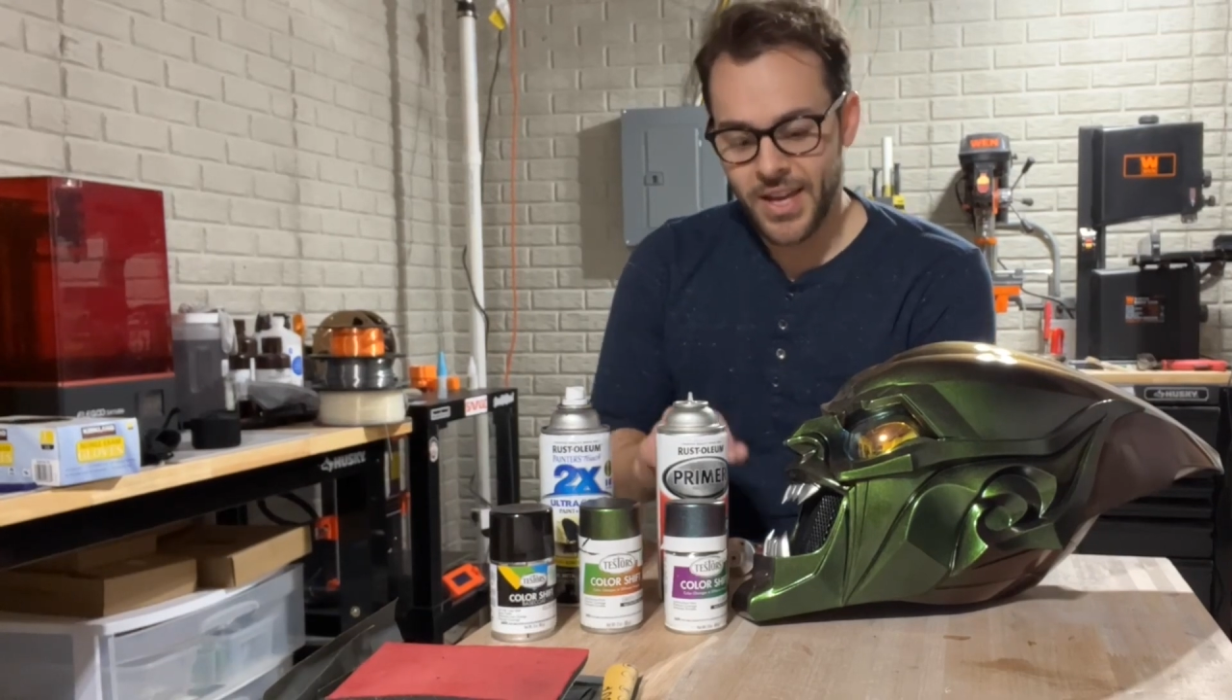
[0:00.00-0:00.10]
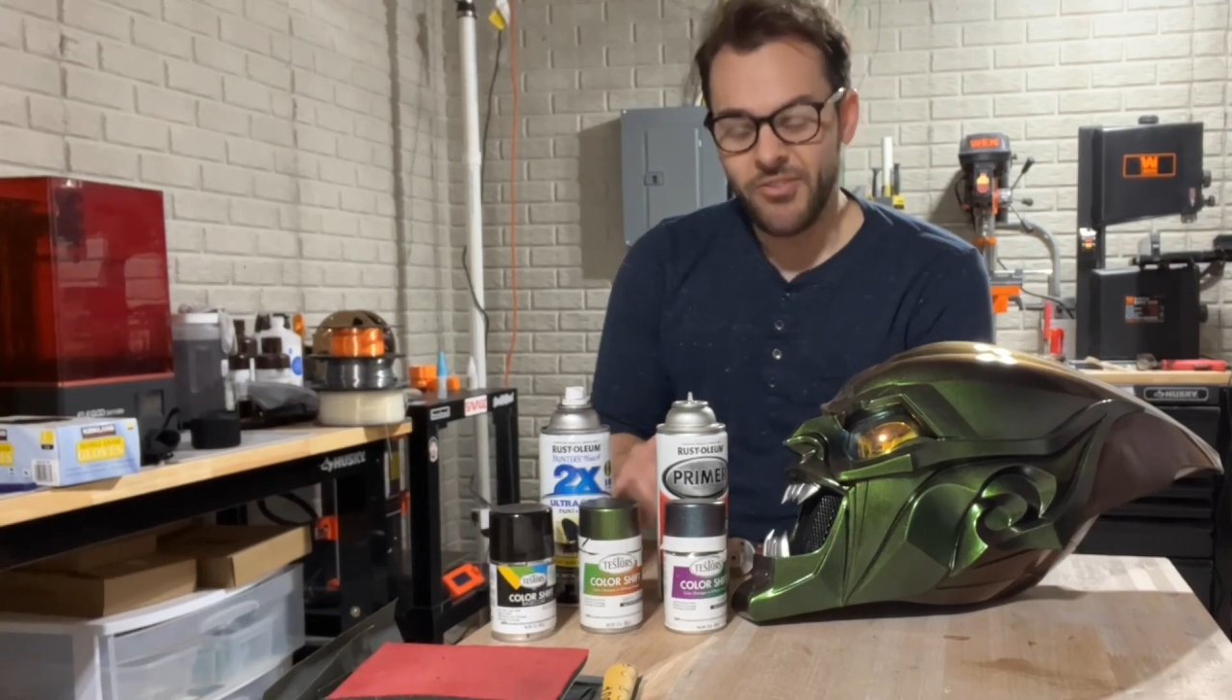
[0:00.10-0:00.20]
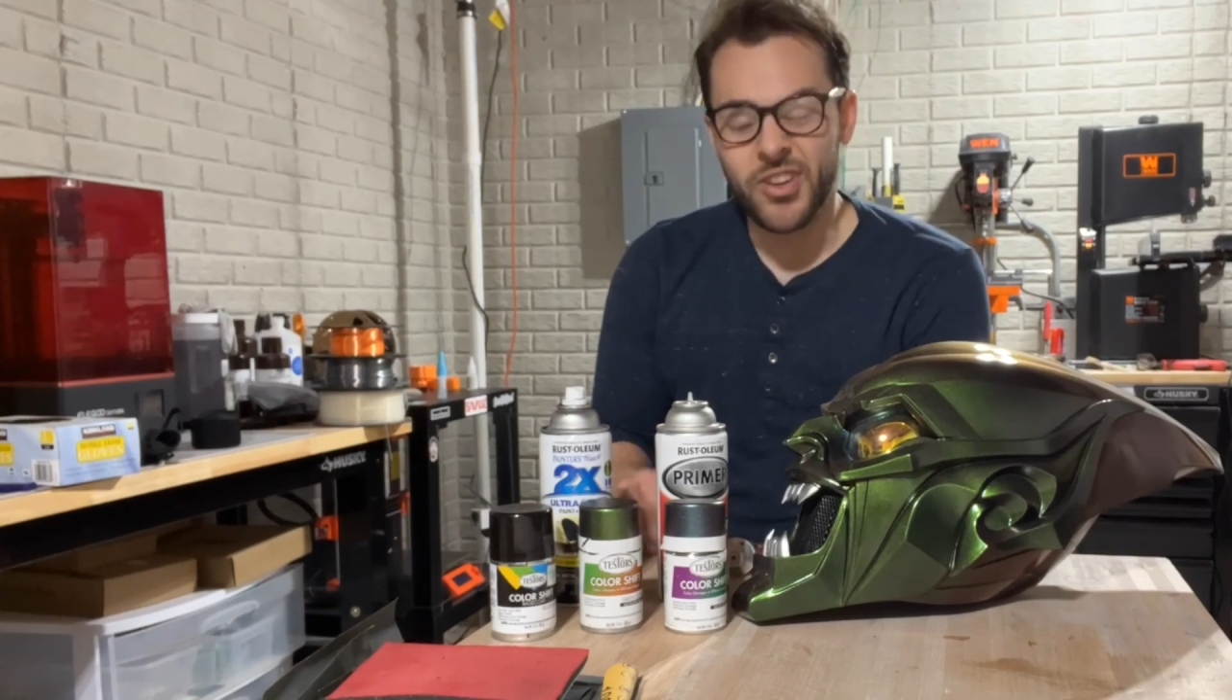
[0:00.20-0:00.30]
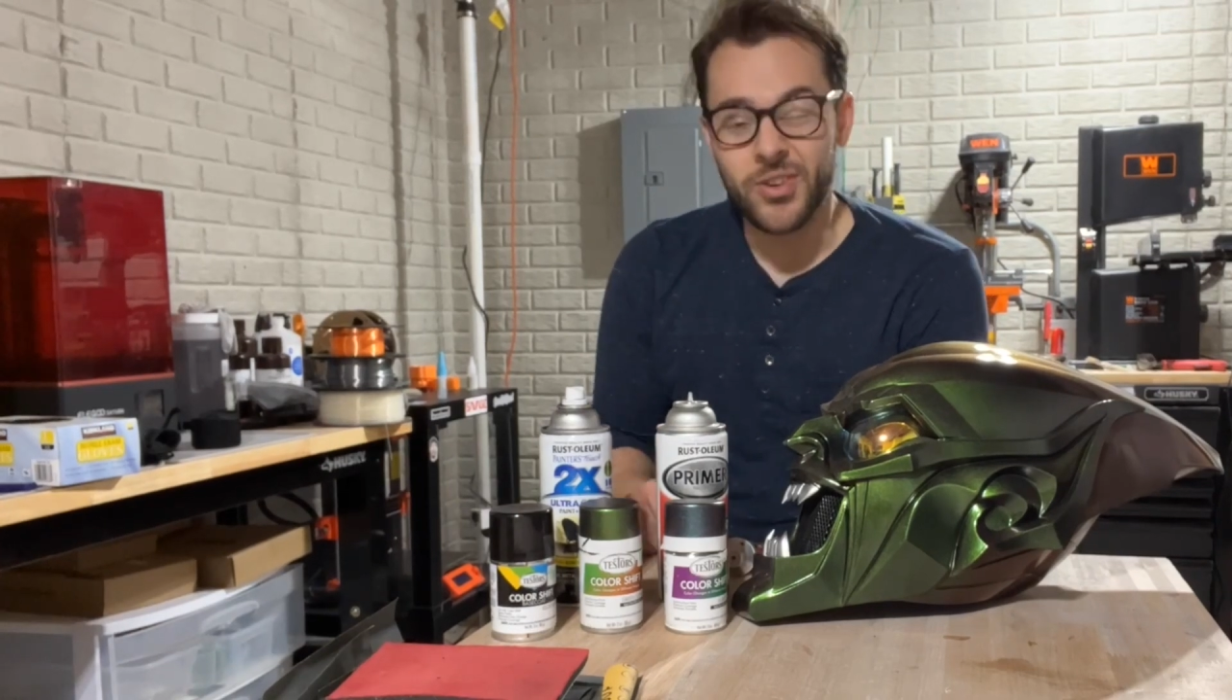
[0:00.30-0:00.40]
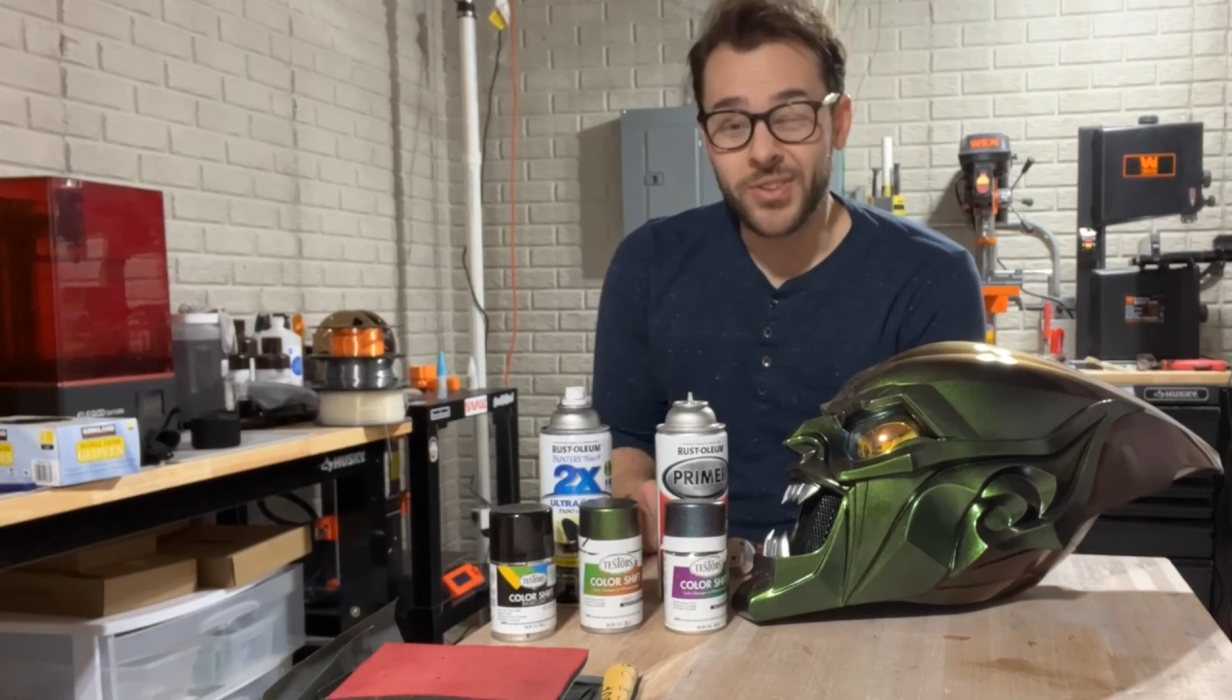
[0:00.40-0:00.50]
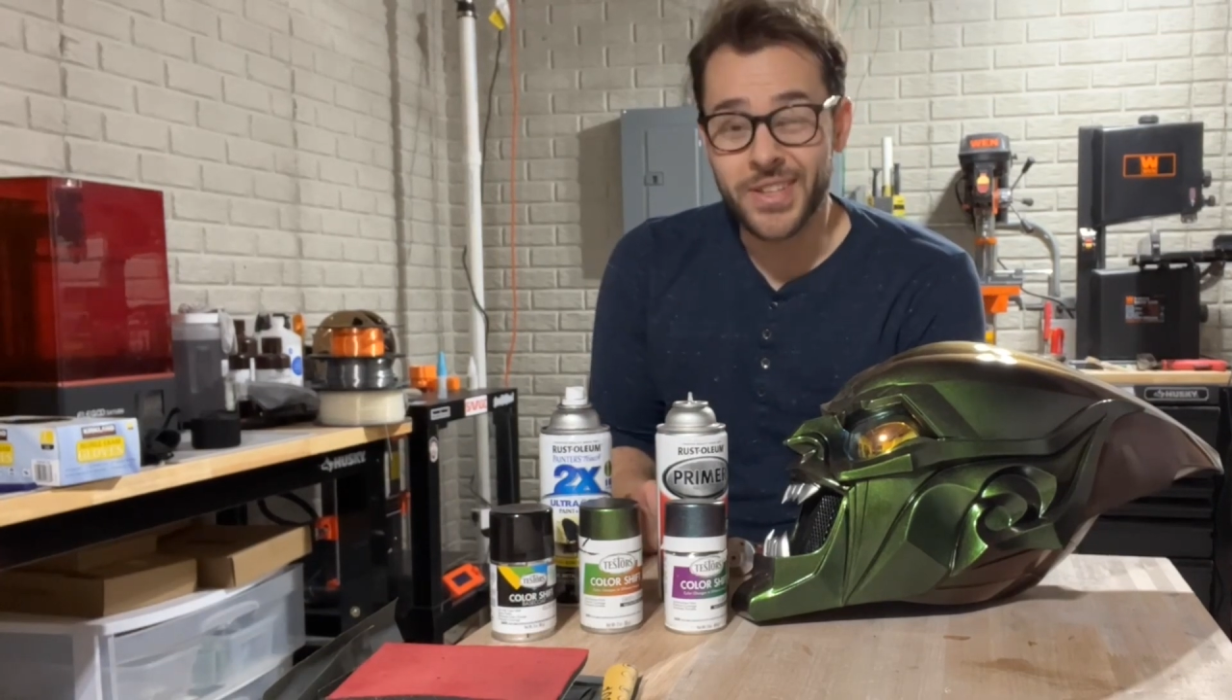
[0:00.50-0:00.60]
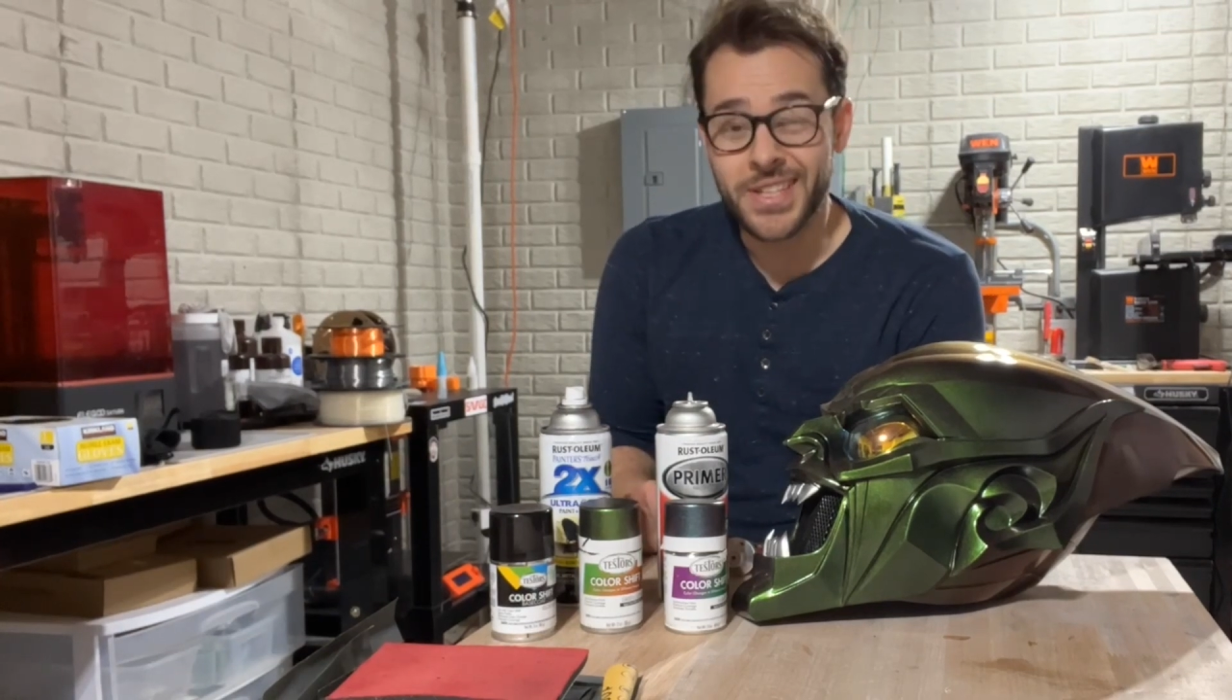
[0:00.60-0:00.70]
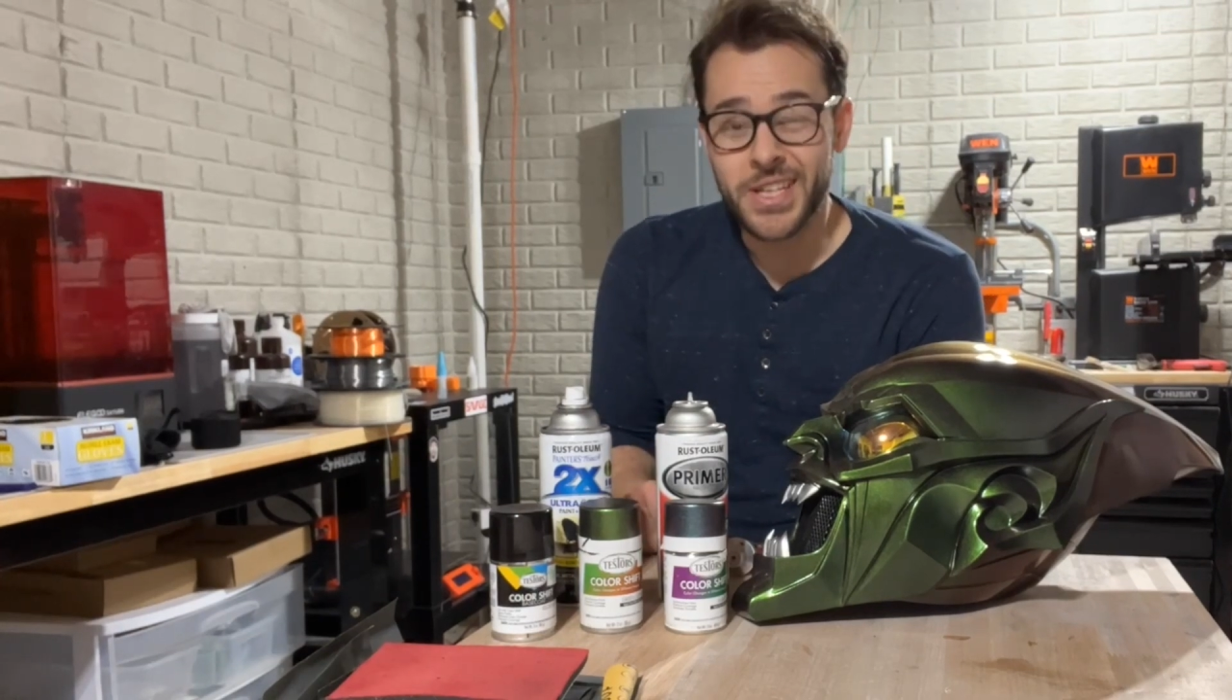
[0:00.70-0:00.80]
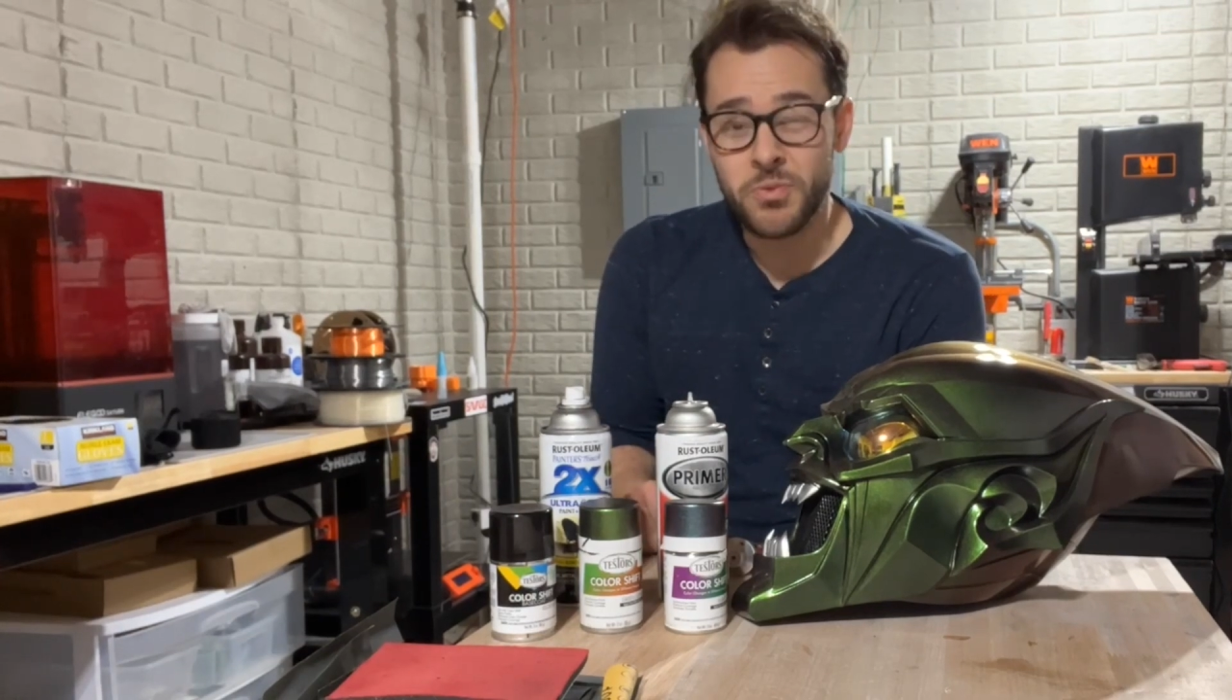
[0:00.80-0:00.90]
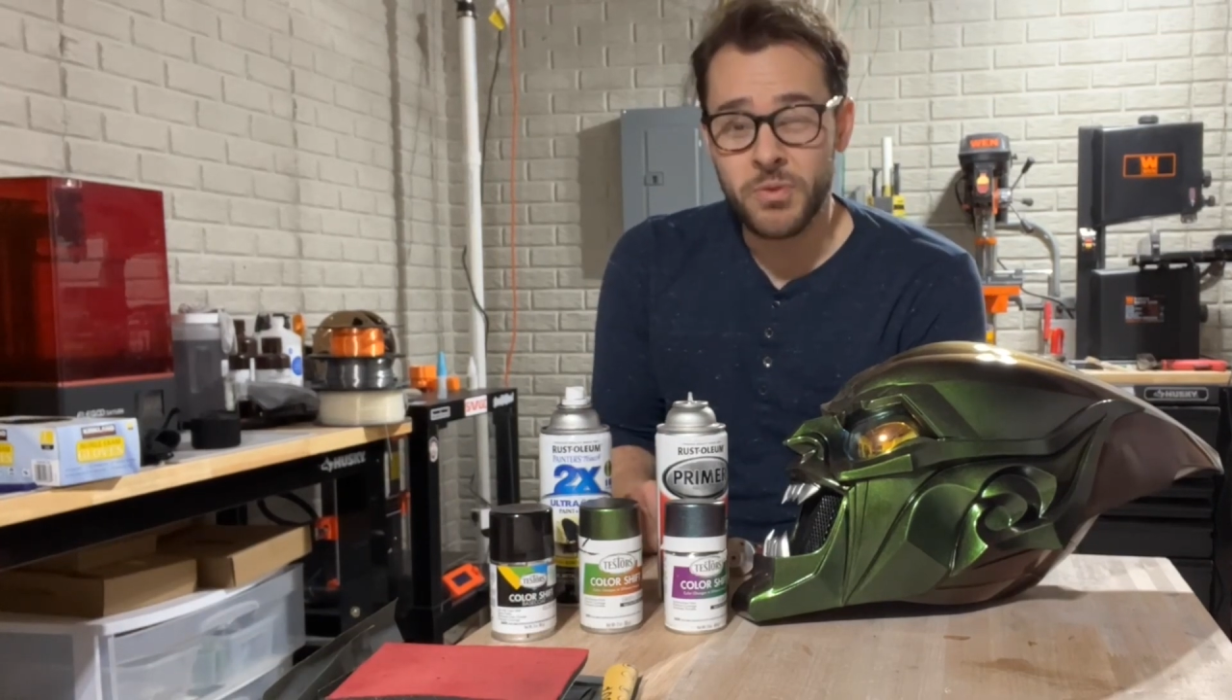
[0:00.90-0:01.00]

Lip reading: figured the teeth